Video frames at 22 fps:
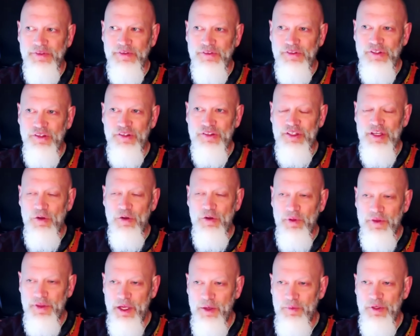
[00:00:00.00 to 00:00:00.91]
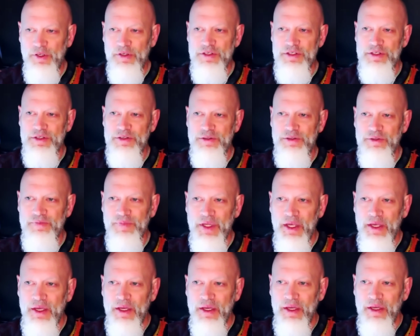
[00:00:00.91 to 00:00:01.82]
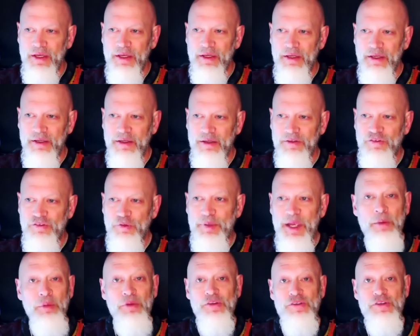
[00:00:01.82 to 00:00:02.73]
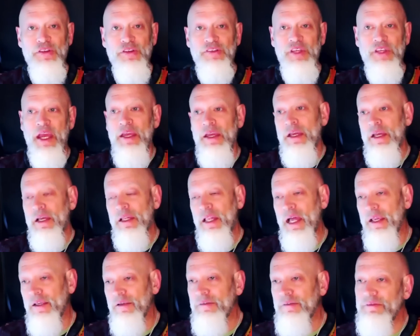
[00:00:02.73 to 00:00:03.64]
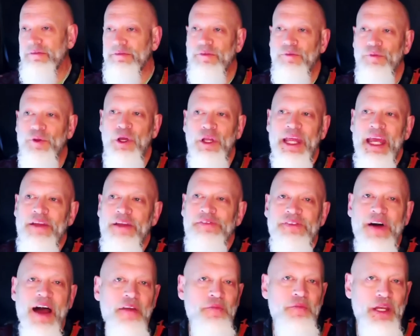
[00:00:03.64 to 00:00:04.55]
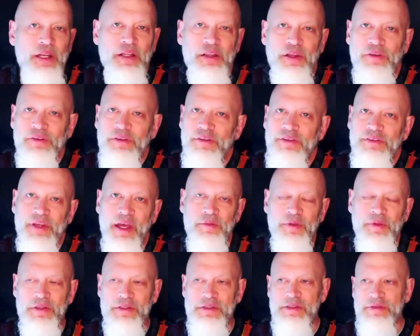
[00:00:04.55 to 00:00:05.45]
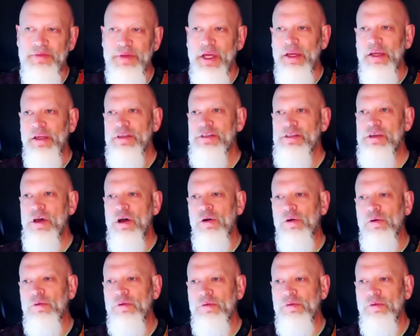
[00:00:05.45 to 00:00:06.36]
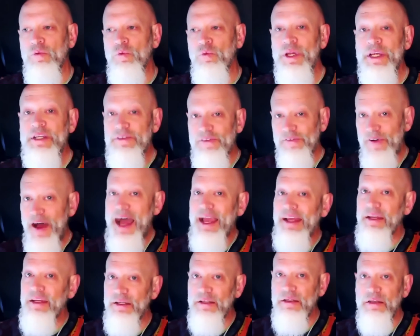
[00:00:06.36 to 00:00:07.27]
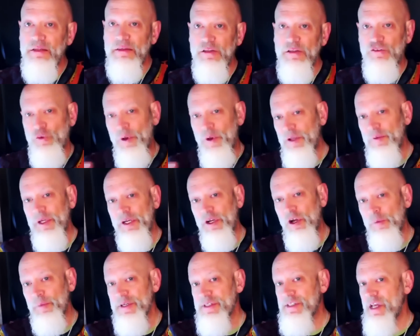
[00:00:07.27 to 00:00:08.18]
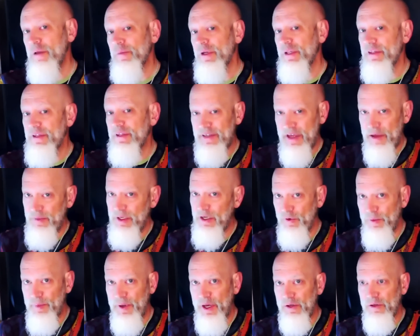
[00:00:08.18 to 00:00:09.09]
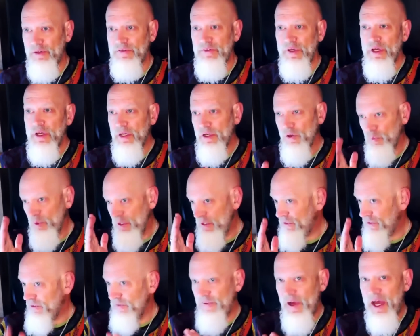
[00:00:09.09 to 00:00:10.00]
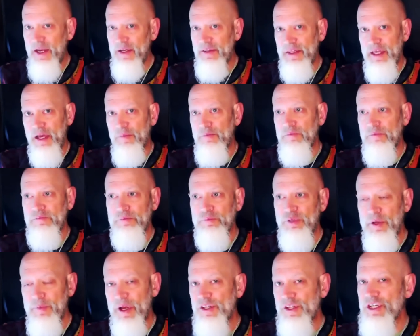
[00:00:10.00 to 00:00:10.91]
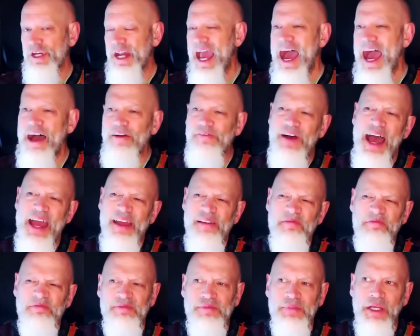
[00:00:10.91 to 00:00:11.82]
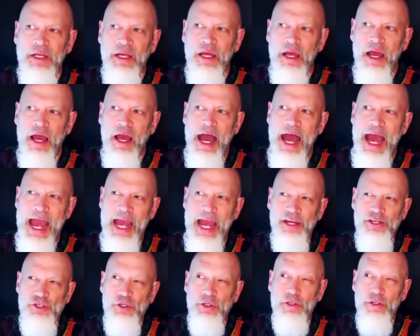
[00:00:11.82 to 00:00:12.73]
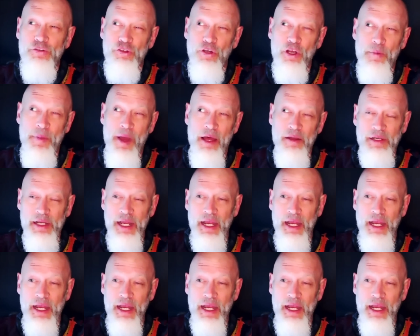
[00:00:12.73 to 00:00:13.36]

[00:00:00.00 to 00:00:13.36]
sit with him and to be able to just say, like, we only had 5-minute closing statements. So we divided the 20-minute opening statement and the 10-minute rebuttals. We just divided them pretty much in half. I actually took about